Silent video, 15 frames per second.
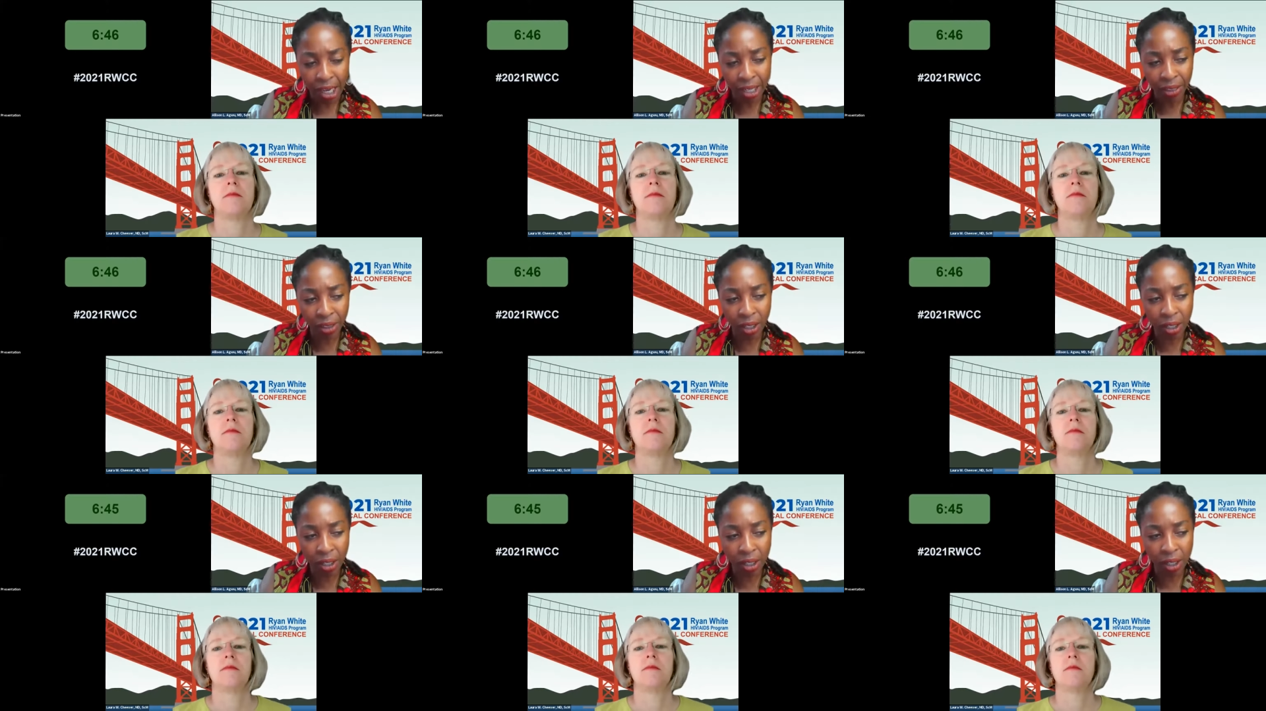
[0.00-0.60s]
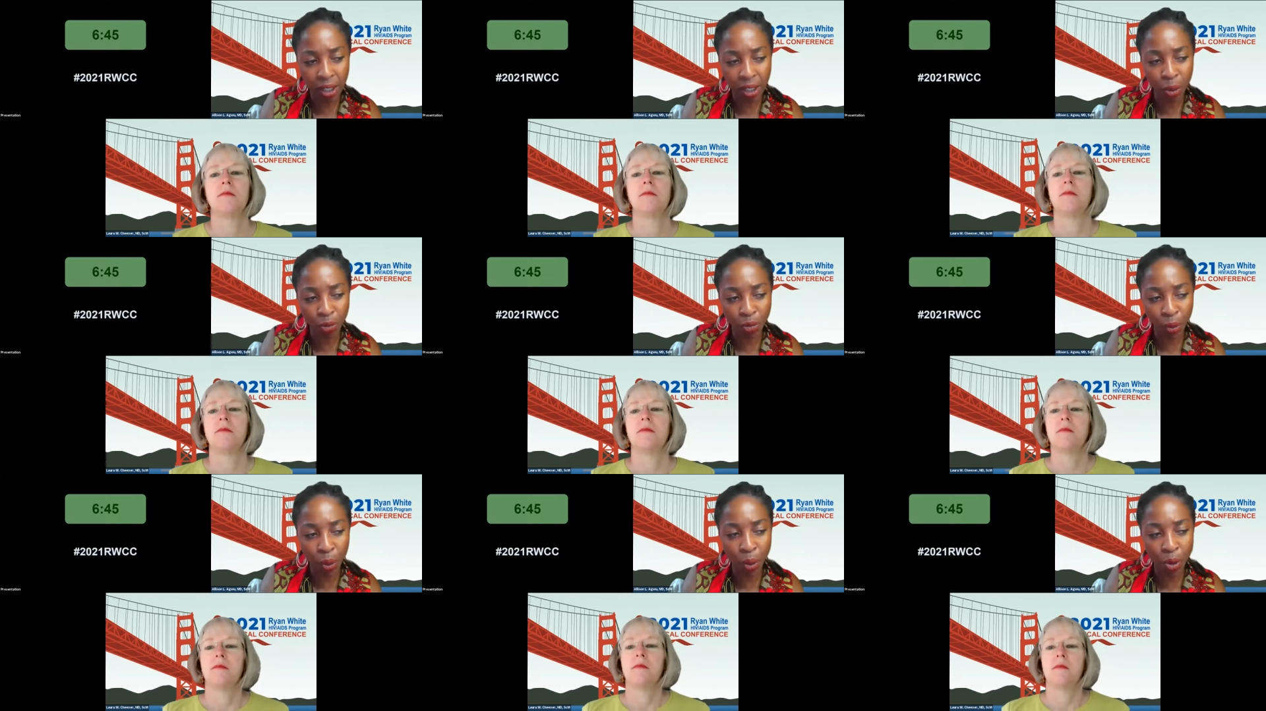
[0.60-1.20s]
Speaker 1: I think, you know,
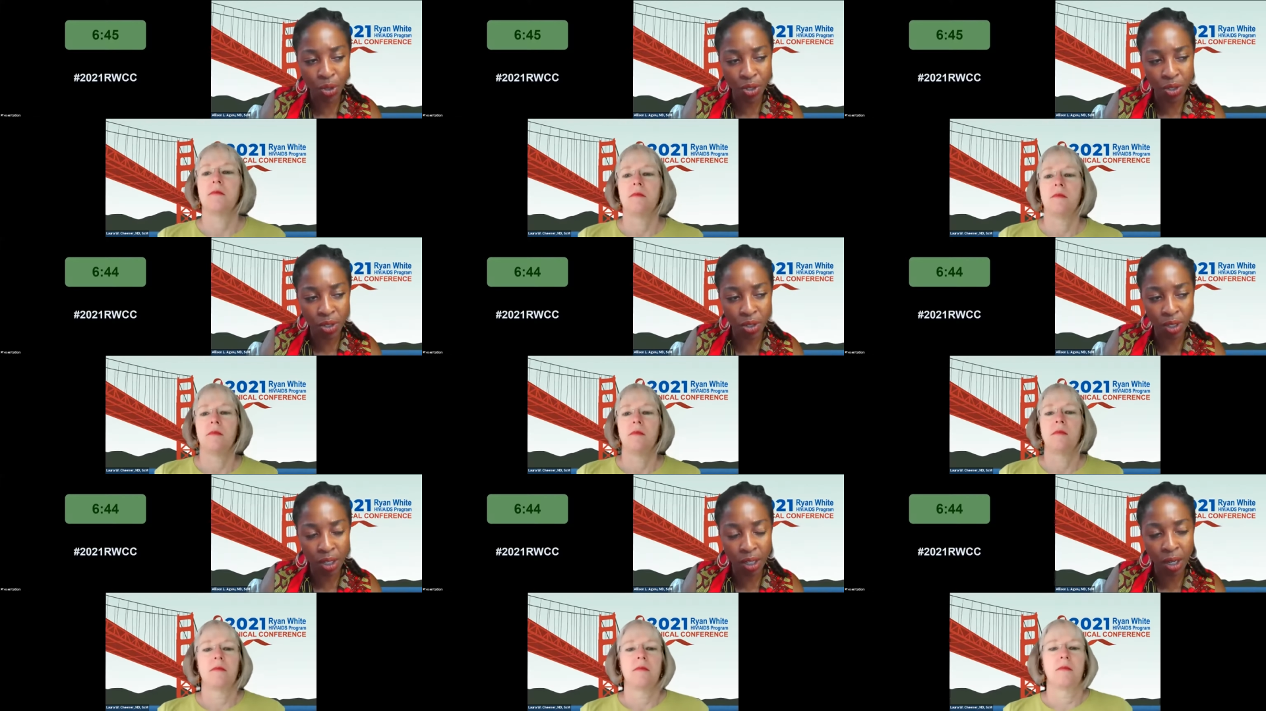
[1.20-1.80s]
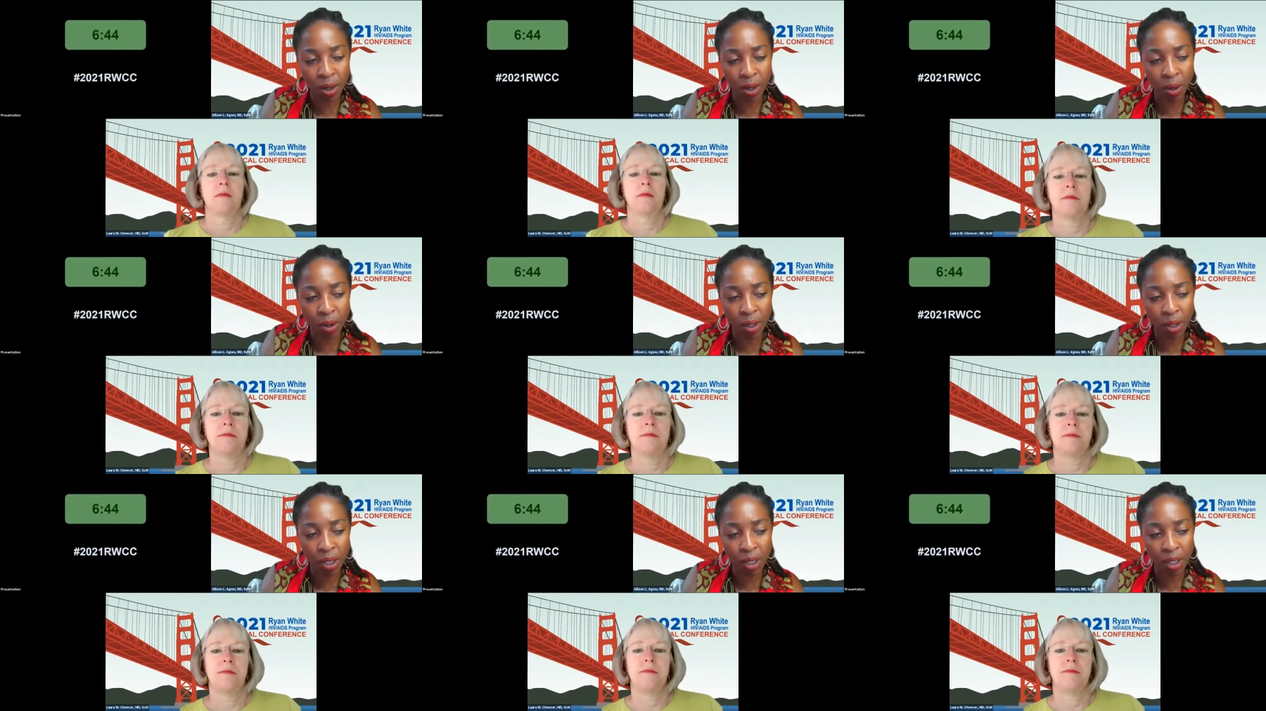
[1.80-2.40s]
first
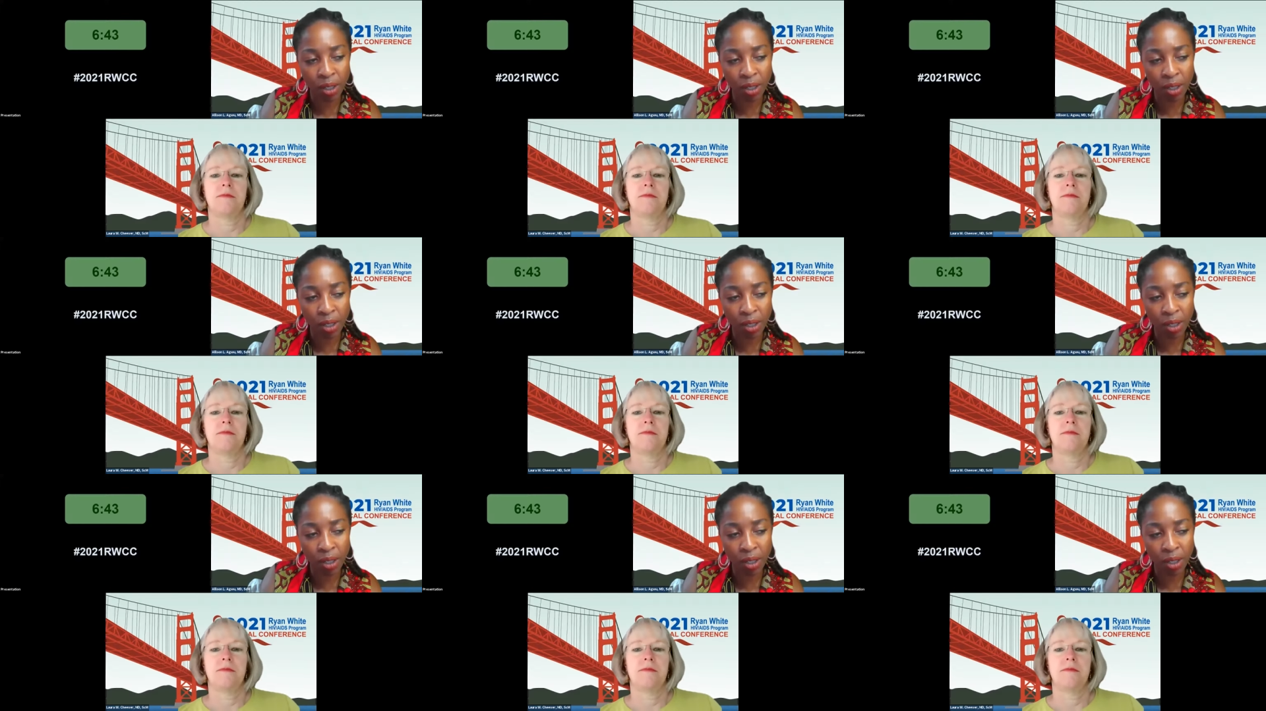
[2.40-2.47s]
here